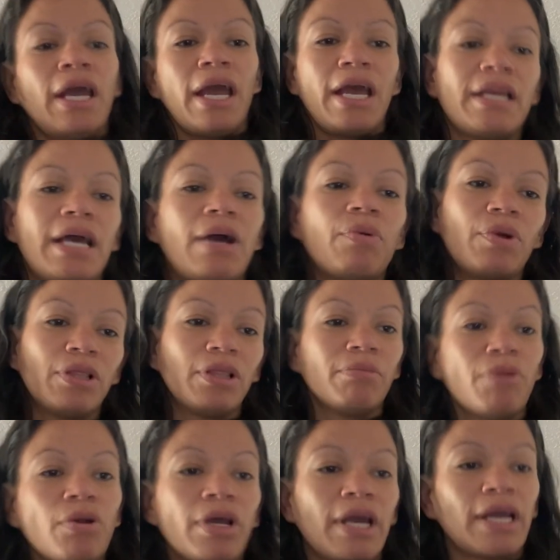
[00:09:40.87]
And now when
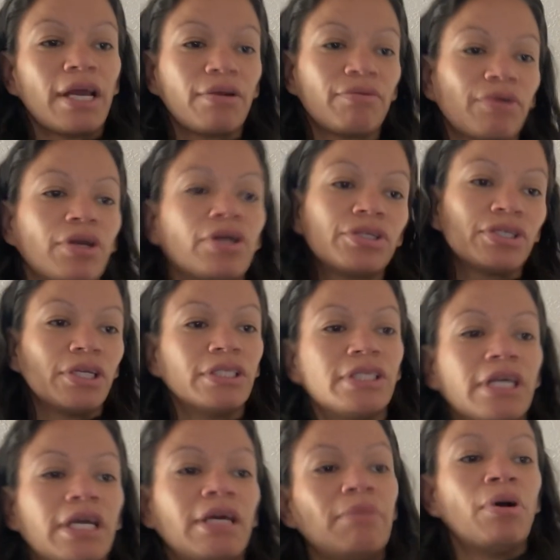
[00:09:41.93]
Lamoni had rehearsed
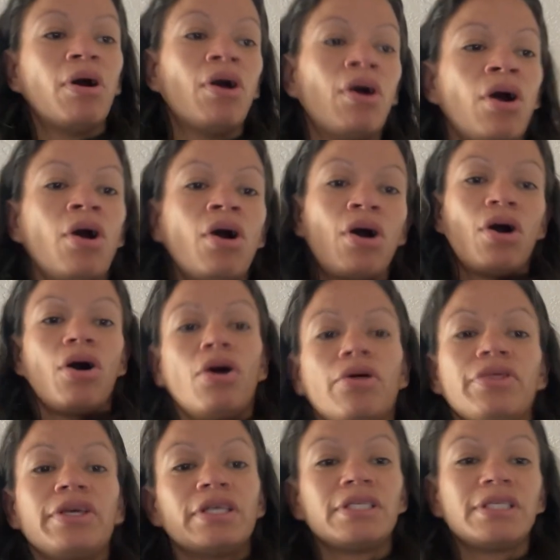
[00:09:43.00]
unto him
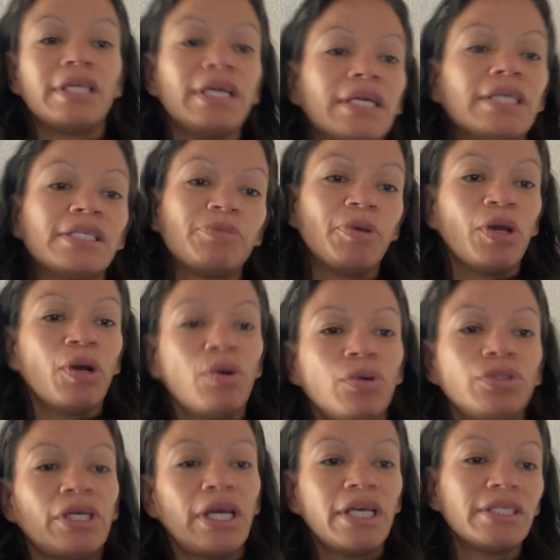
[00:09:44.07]
all these things,
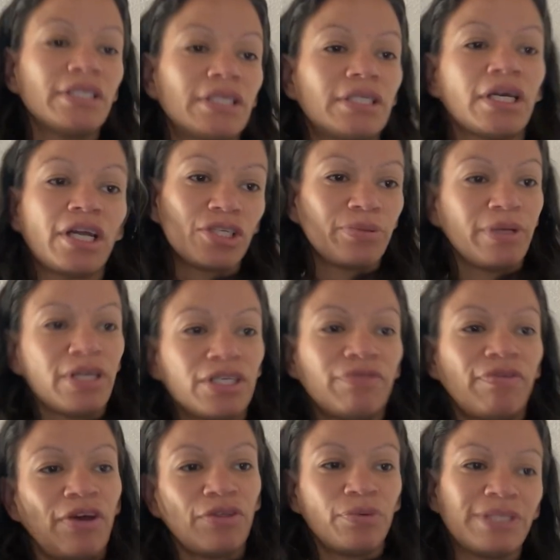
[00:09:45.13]
behold, to his astonishment, his
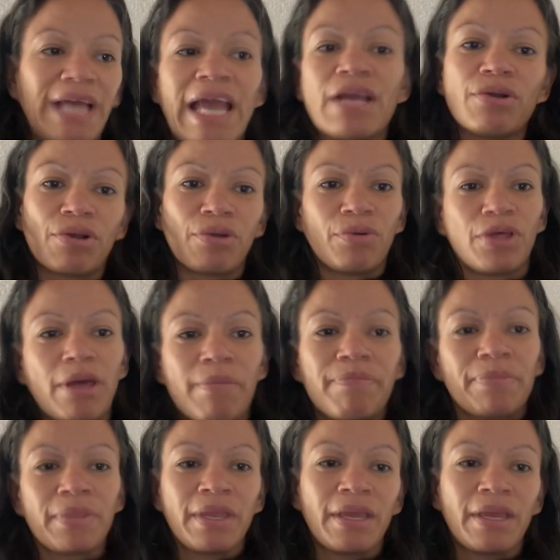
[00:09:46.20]
father was angry with him,